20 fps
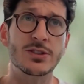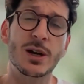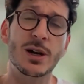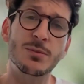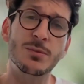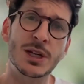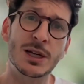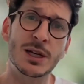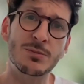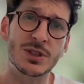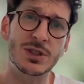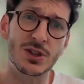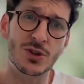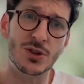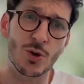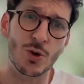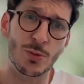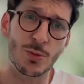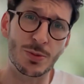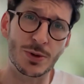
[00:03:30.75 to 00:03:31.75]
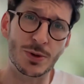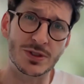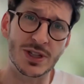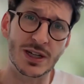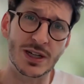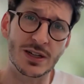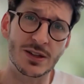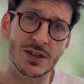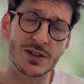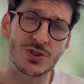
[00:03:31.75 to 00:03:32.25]
sometimes in the corporate
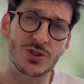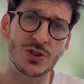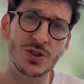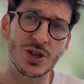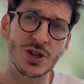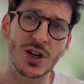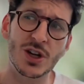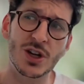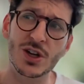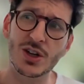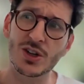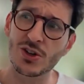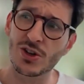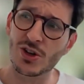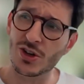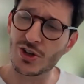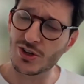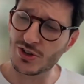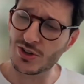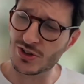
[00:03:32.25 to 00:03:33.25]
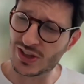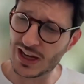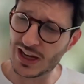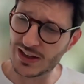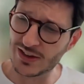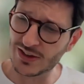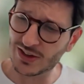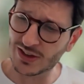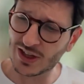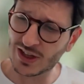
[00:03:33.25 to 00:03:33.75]
side of things, you
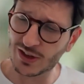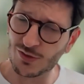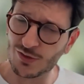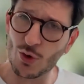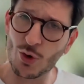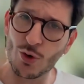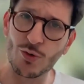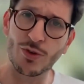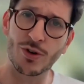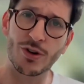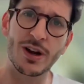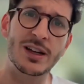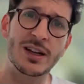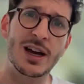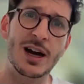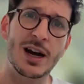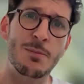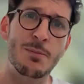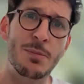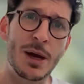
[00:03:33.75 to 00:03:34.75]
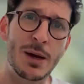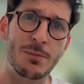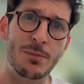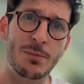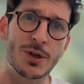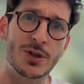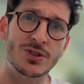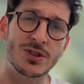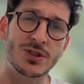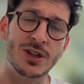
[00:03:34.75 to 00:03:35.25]
tend to kind of overegg that a
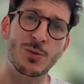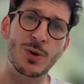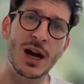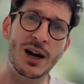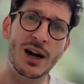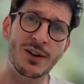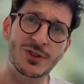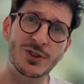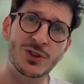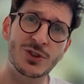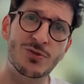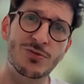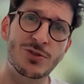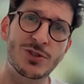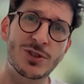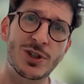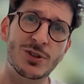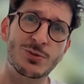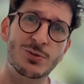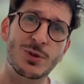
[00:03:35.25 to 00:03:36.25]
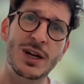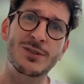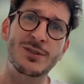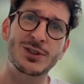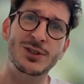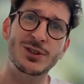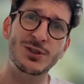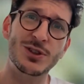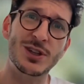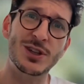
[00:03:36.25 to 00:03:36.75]
bit because you're like, we have to show results, we
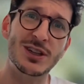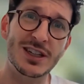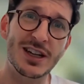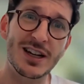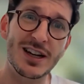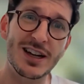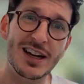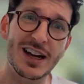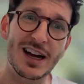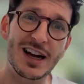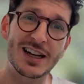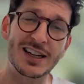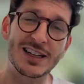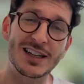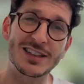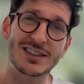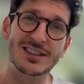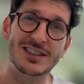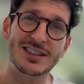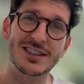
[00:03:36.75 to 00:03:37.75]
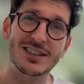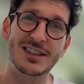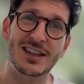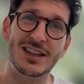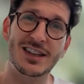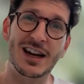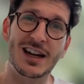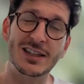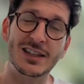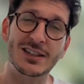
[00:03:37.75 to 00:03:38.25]
have to do this. And it's
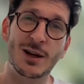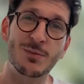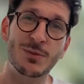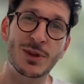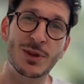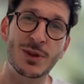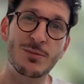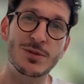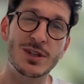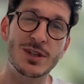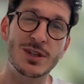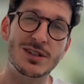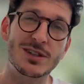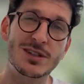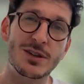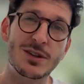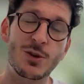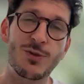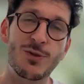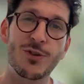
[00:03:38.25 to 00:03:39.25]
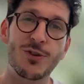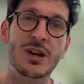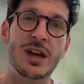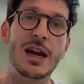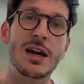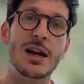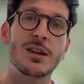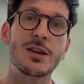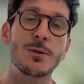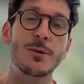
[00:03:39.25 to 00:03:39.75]
sometimes you
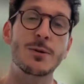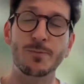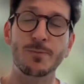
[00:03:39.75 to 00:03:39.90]
forget